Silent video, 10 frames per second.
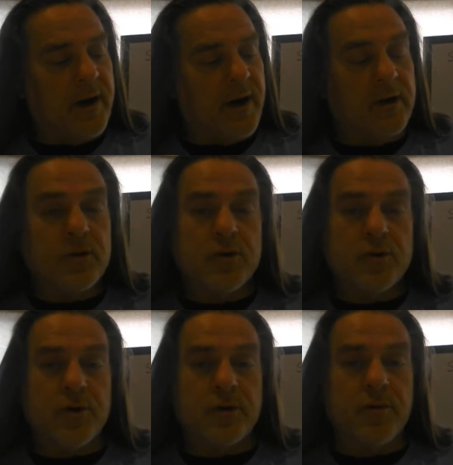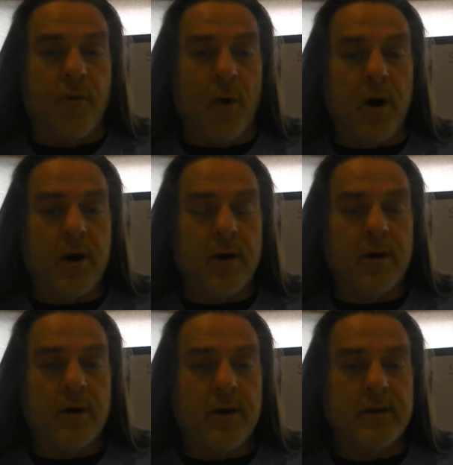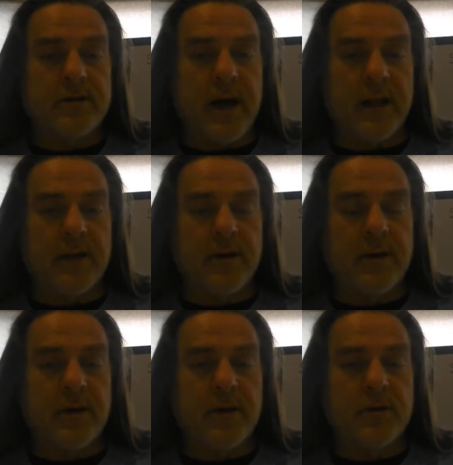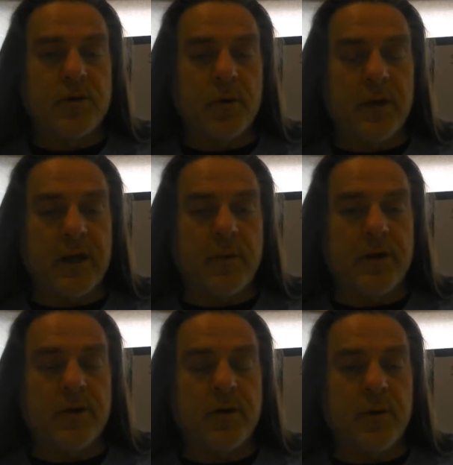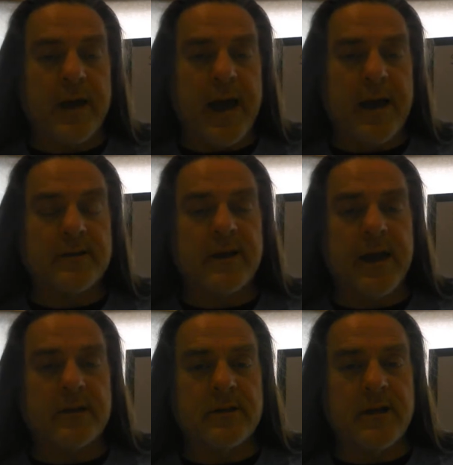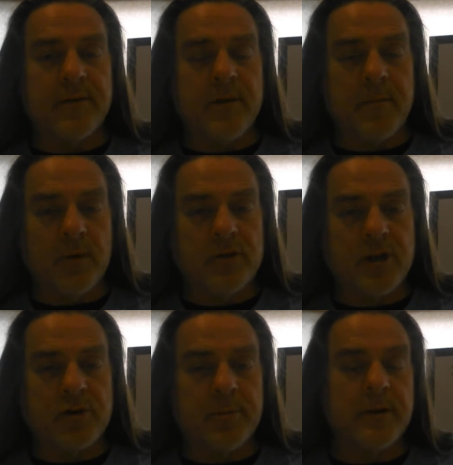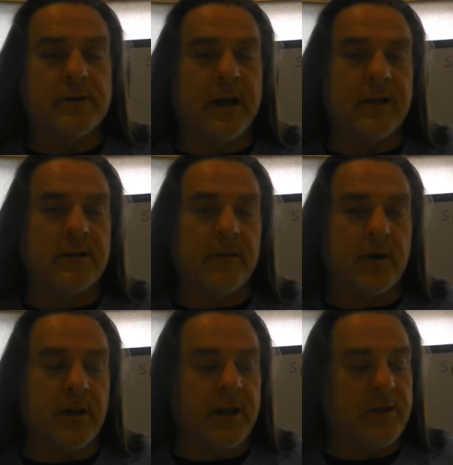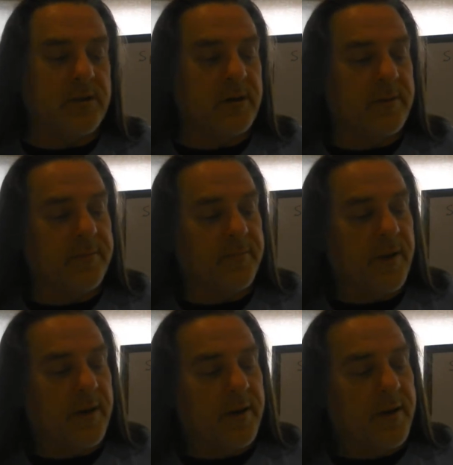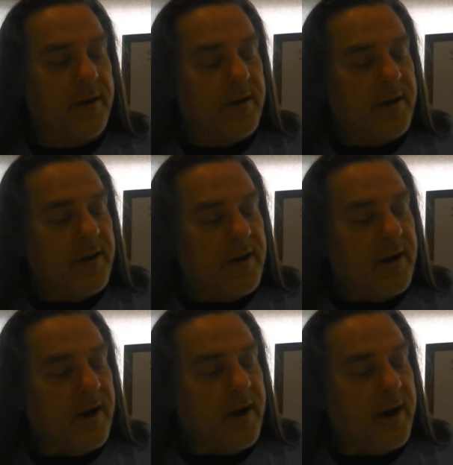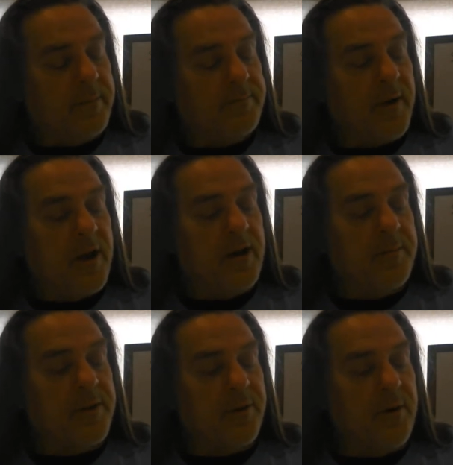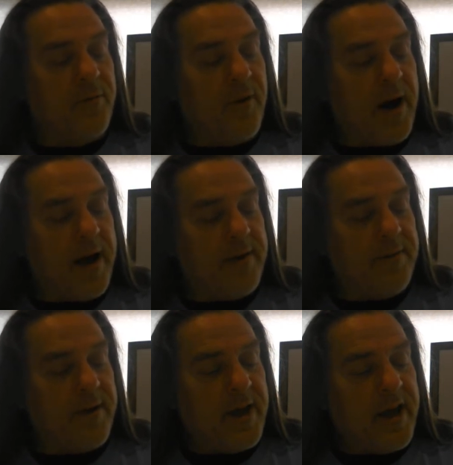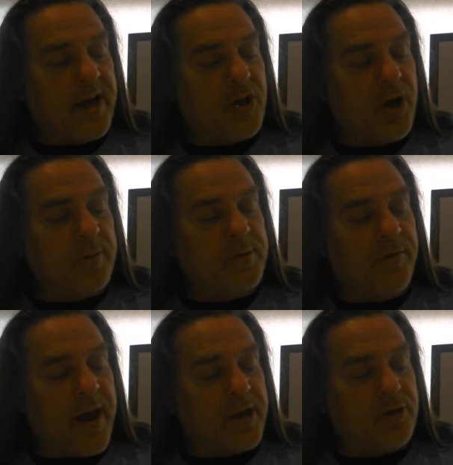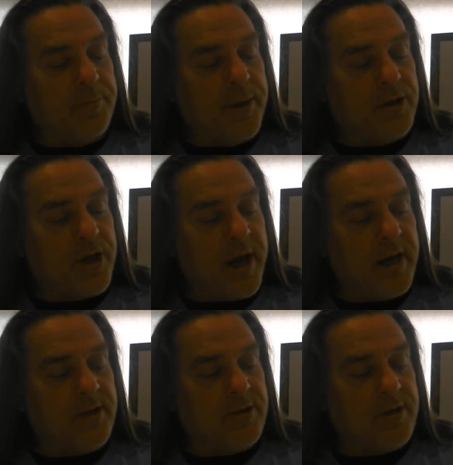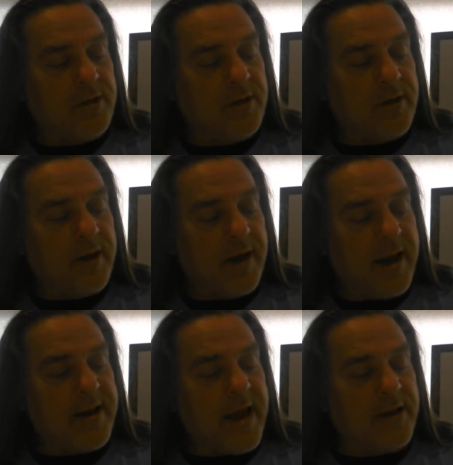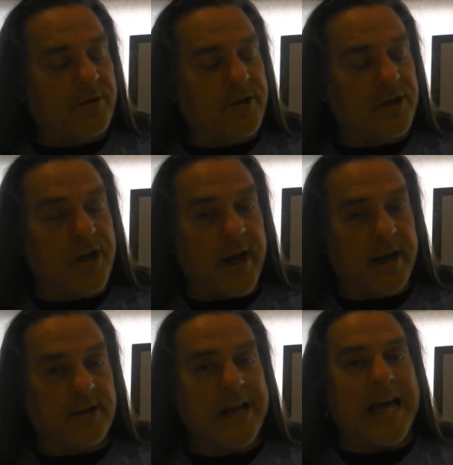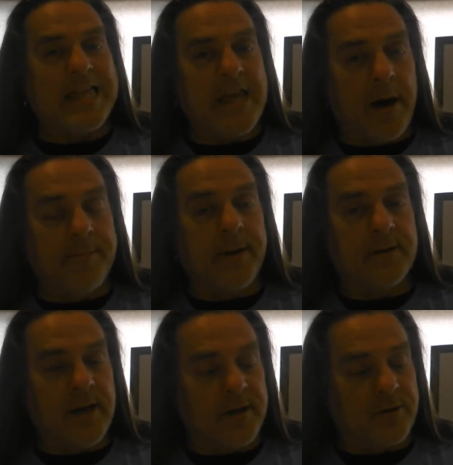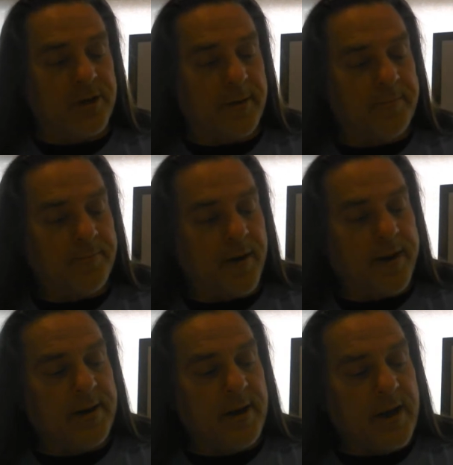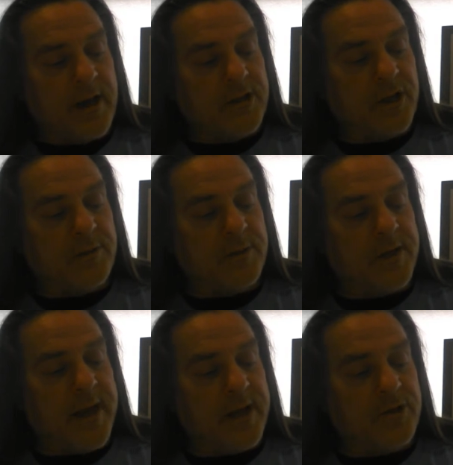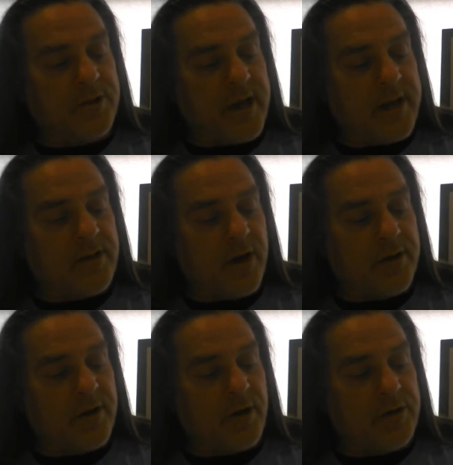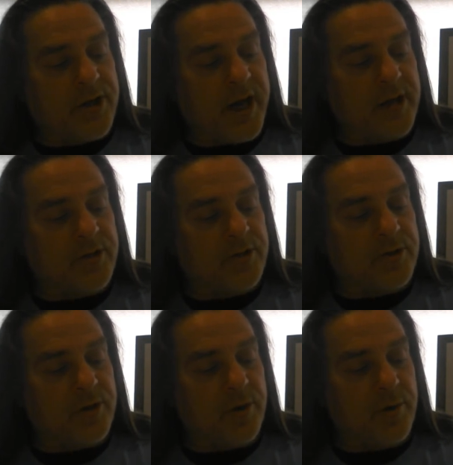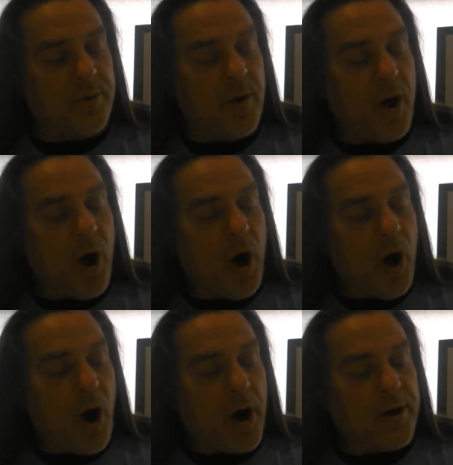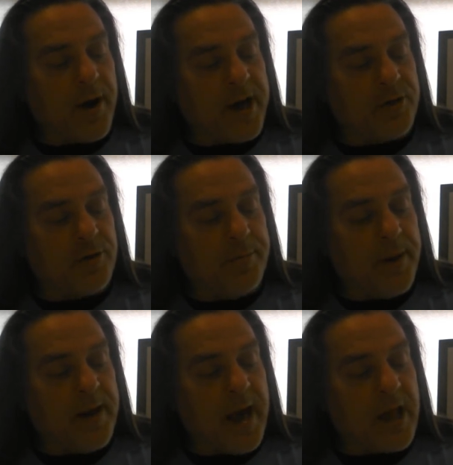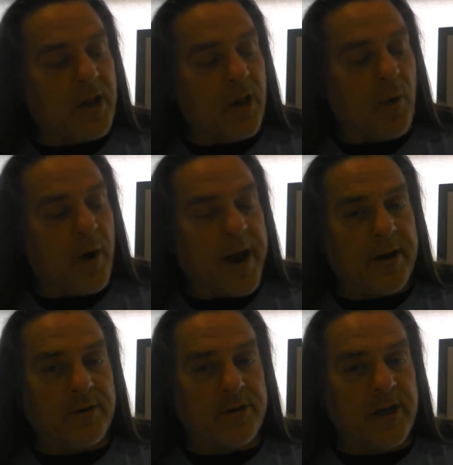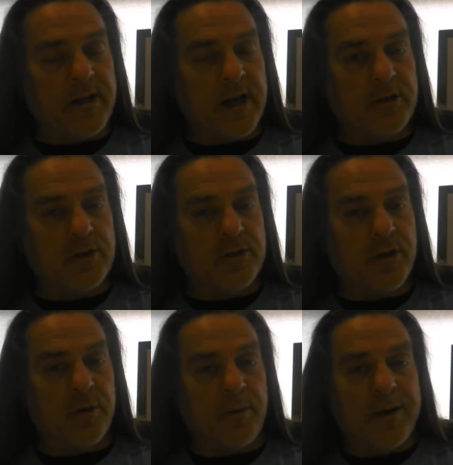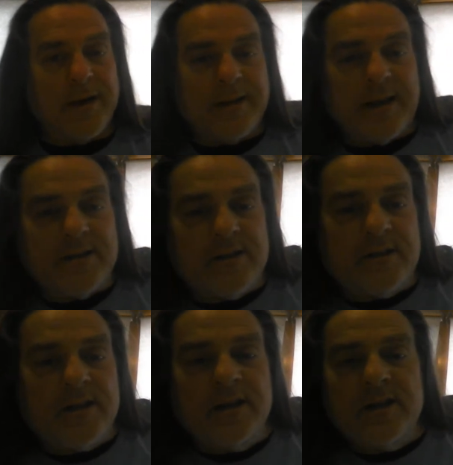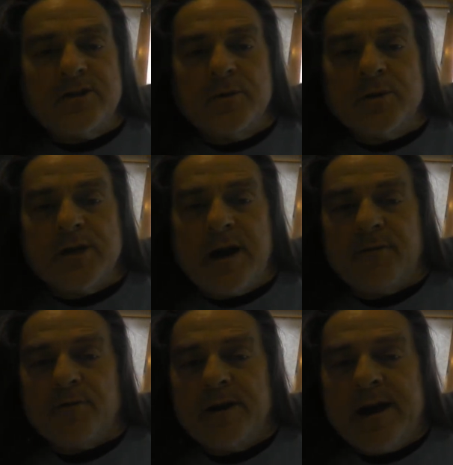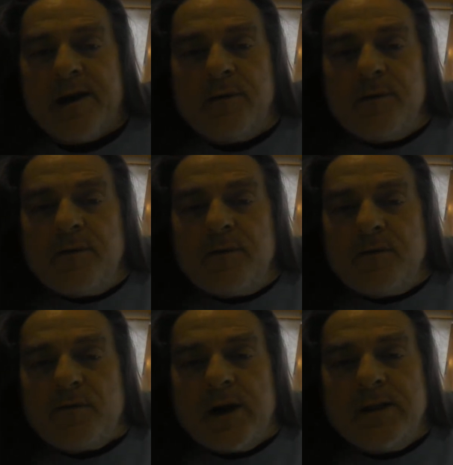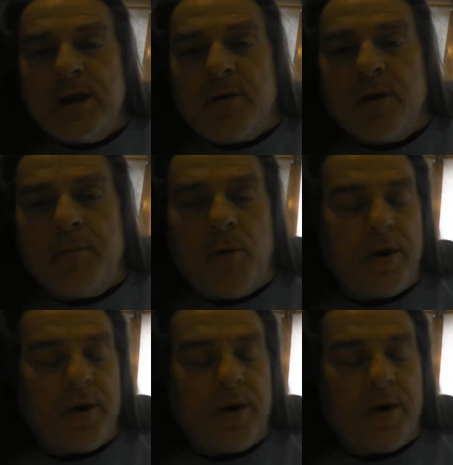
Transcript: Choice 4, solid to a liquid to a gas. Gases have the most entropy, solids have the least. Number 35, in terms of entropy change and energy change, enthalpy is energy, right? Systems in nature tend to undergo changes to higher entropy and lower energy. That's 2. That's this condition, which I have written out right there on the board.